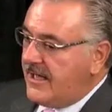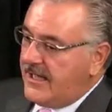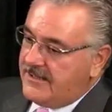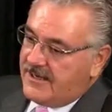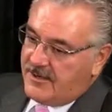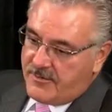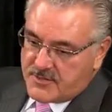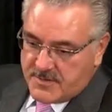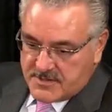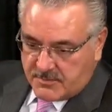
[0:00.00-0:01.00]
And I know
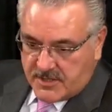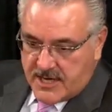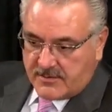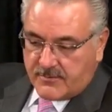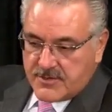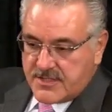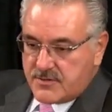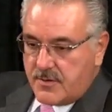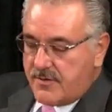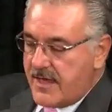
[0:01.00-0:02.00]
there's been some
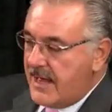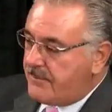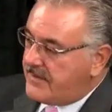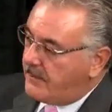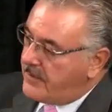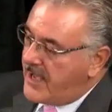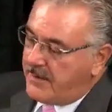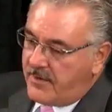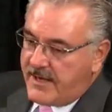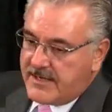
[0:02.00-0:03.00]
controversies with that, but the
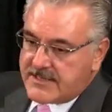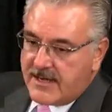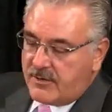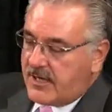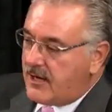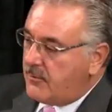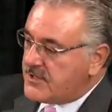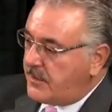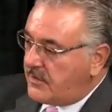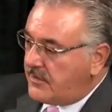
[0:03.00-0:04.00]
bottom line is I don't care
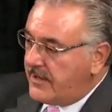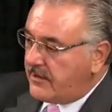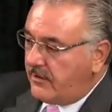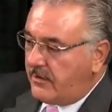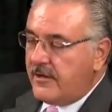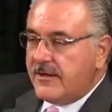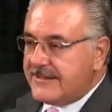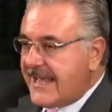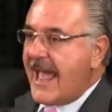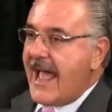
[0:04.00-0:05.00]
which political
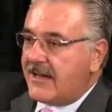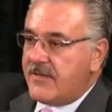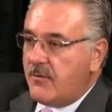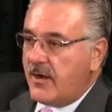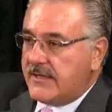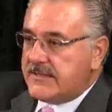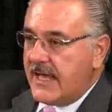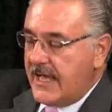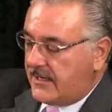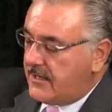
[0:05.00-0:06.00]
tack they want to
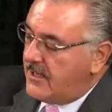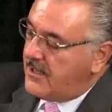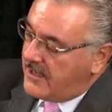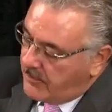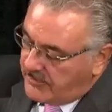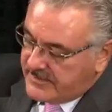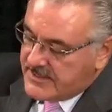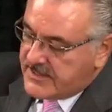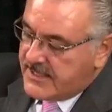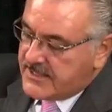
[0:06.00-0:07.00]
take. I want these